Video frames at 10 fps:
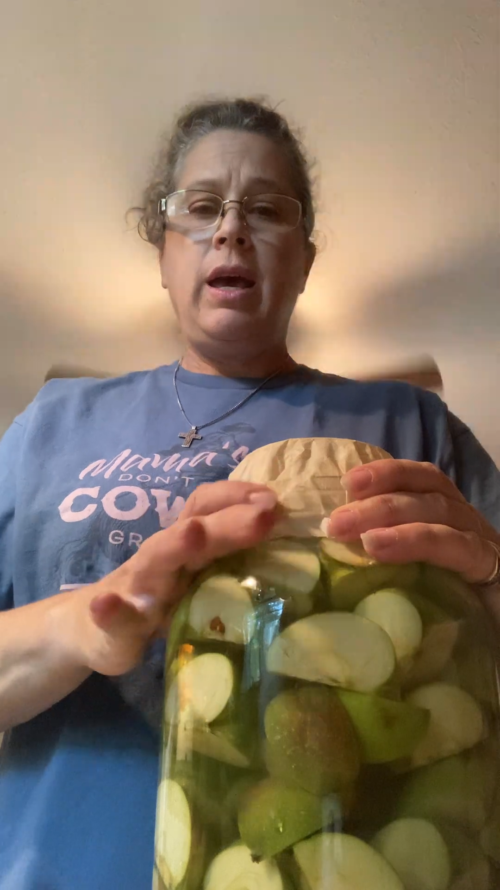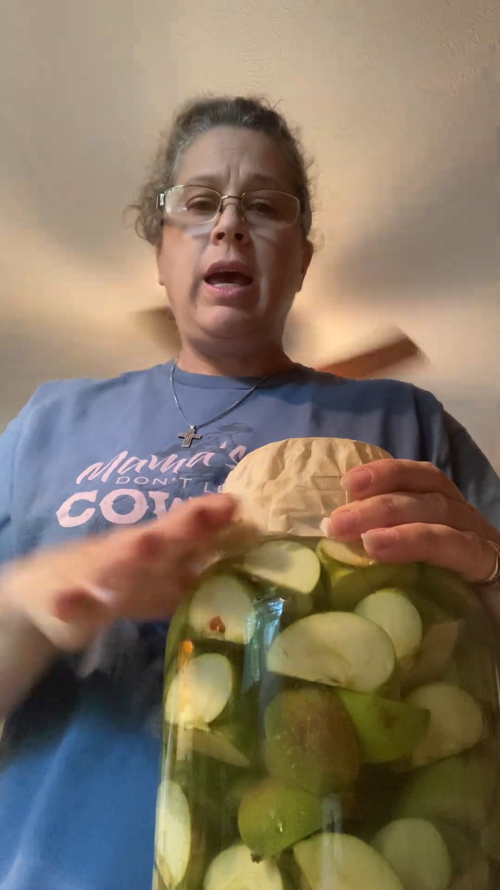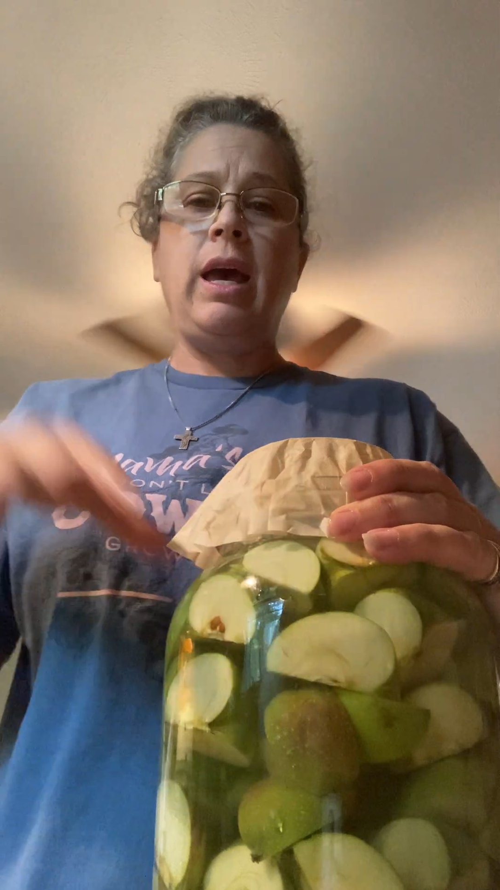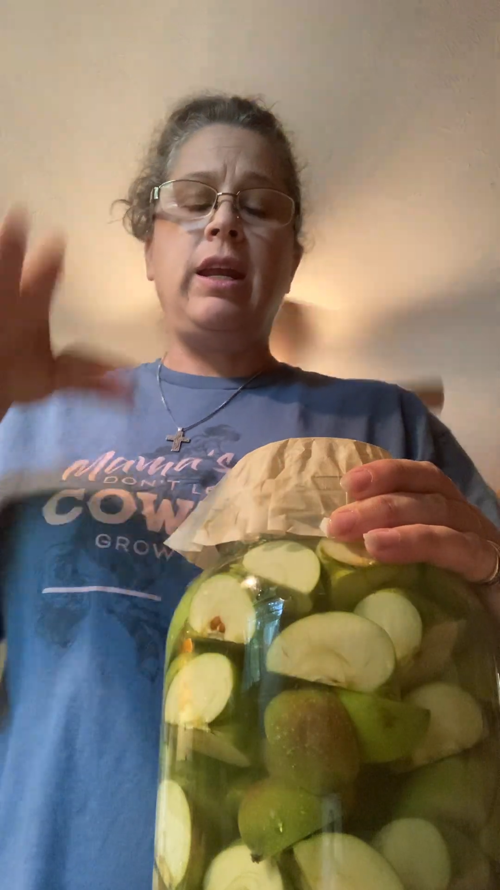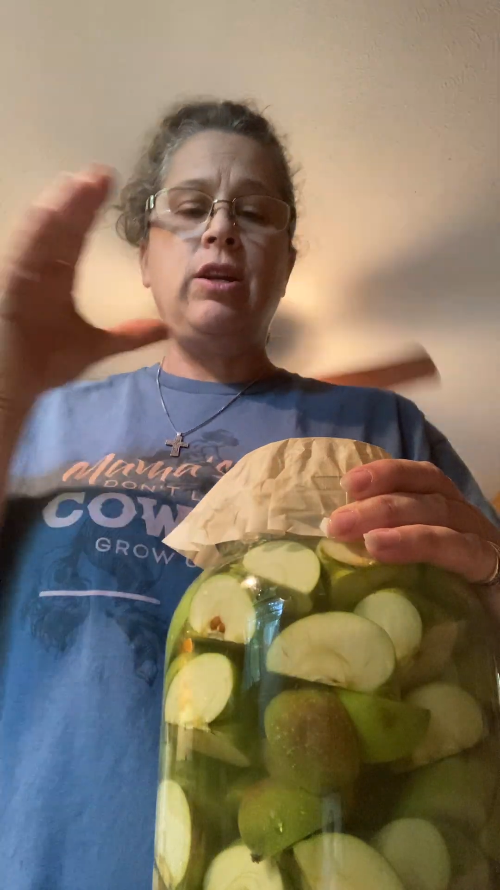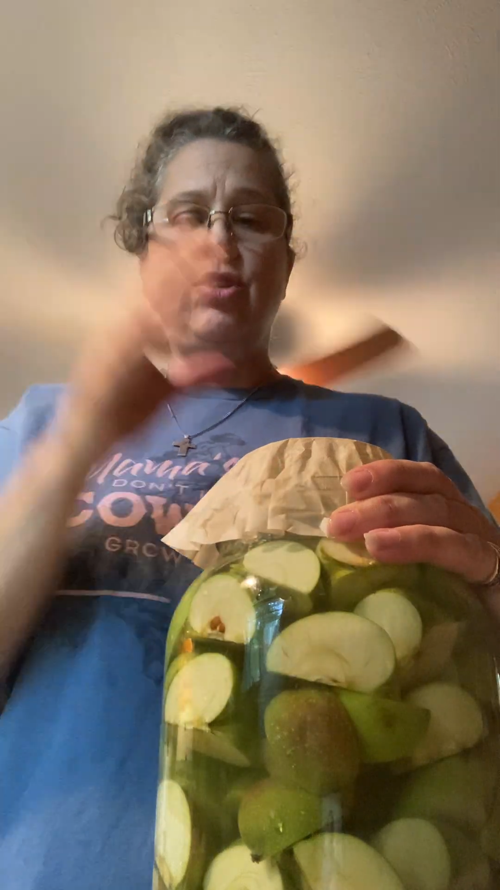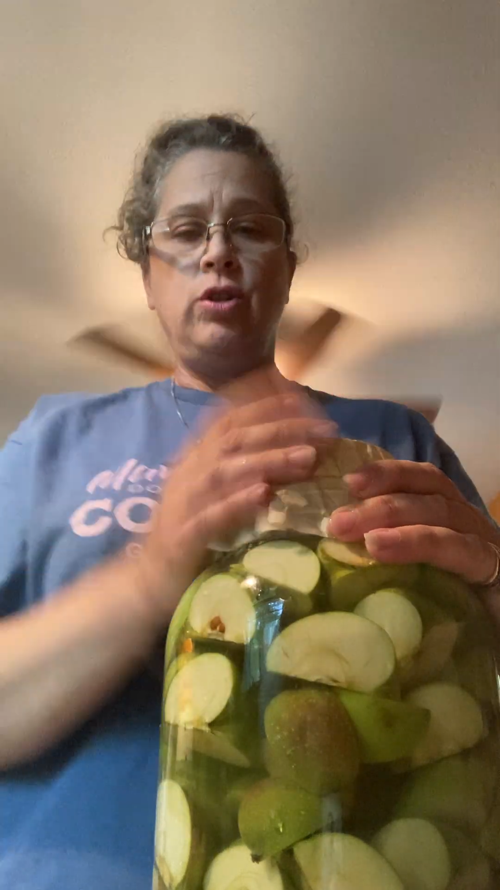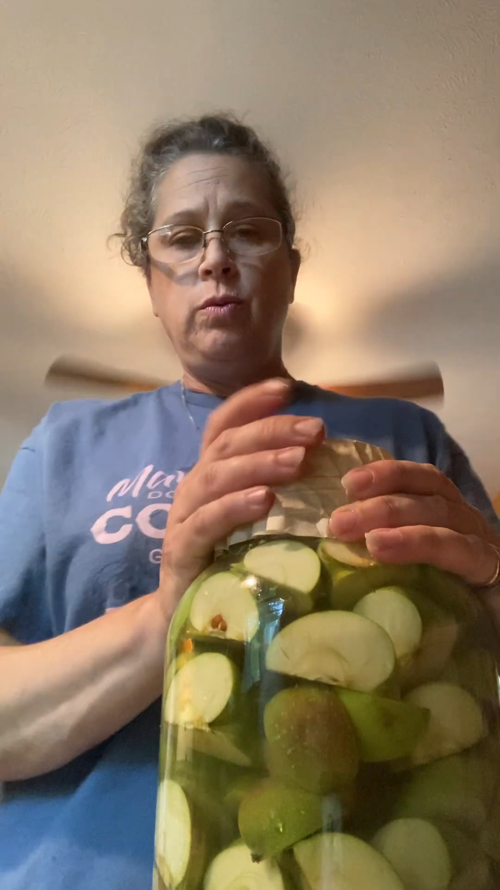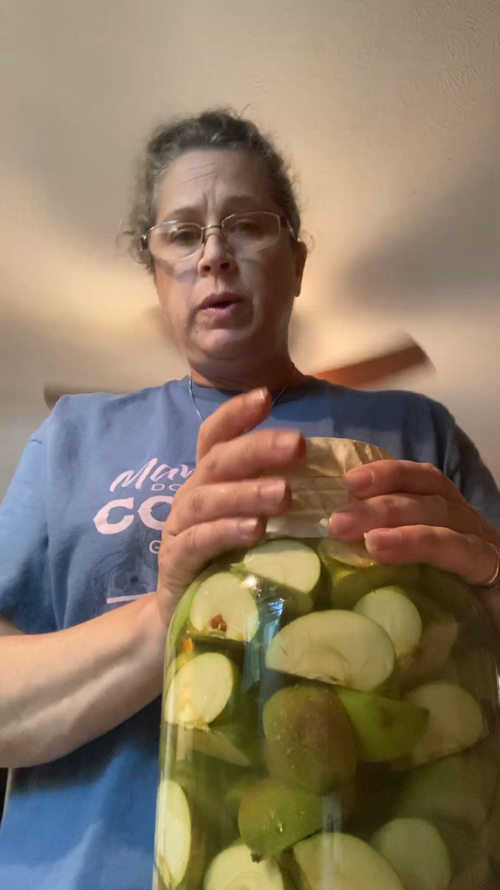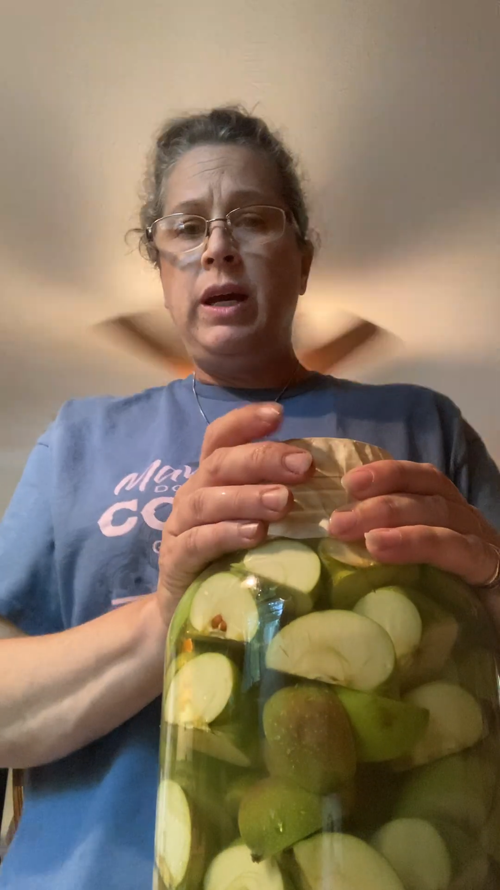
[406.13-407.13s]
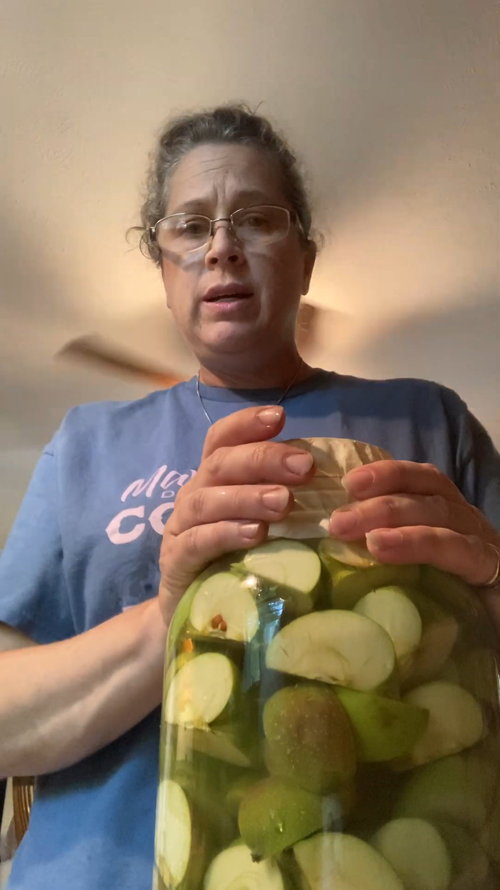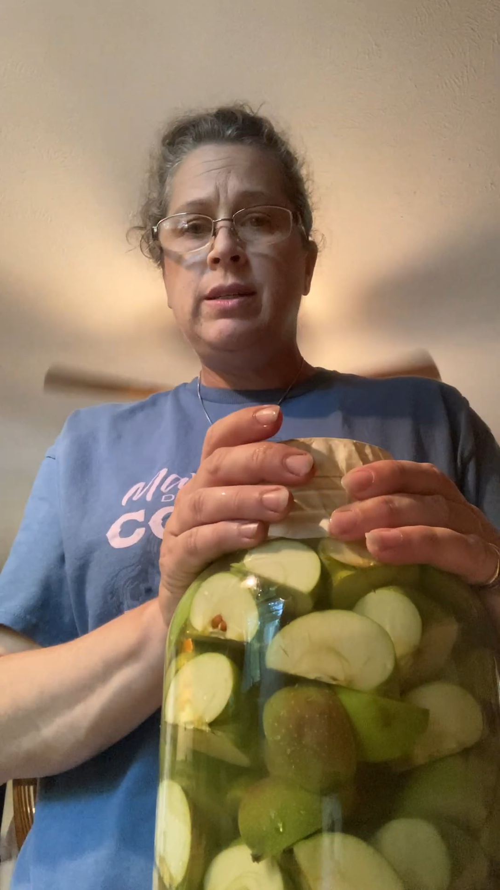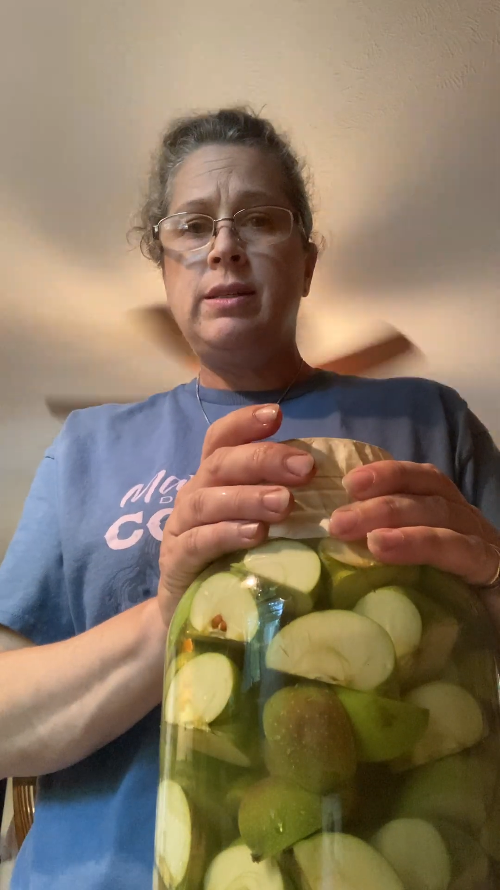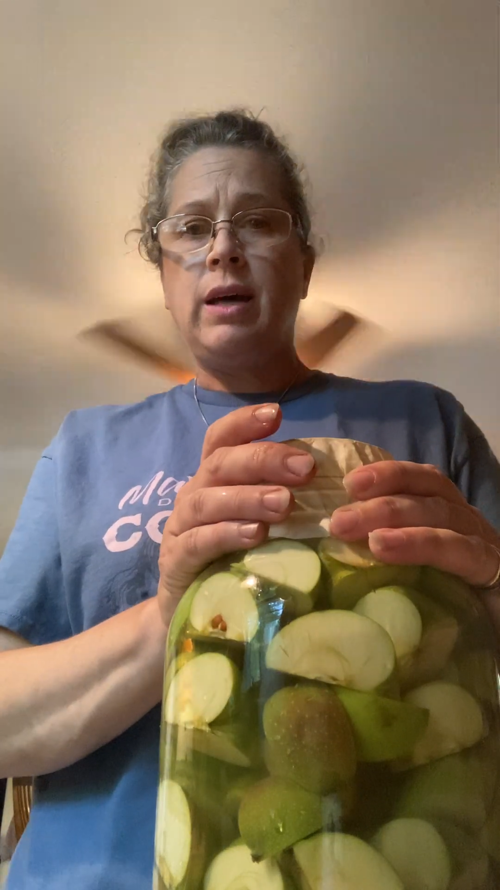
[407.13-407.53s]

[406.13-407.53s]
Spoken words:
And in 2 weeks,